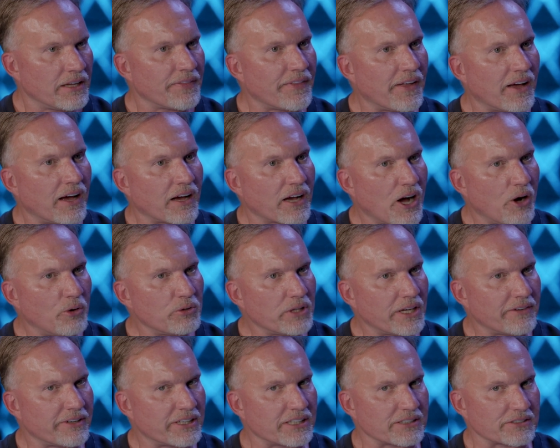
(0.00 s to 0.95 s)
The goal
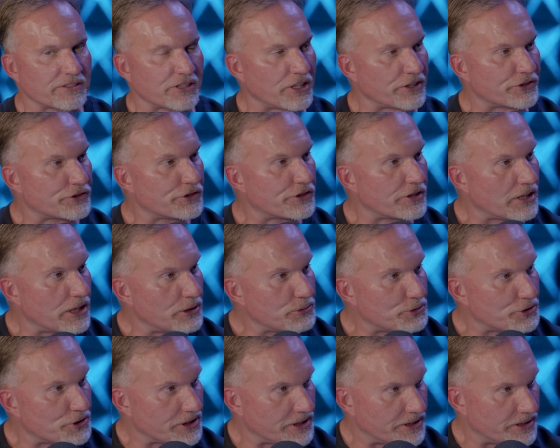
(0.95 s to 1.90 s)
of it is a
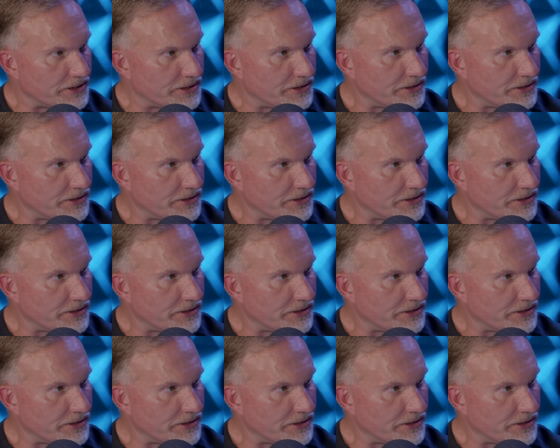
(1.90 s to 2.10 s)
solution.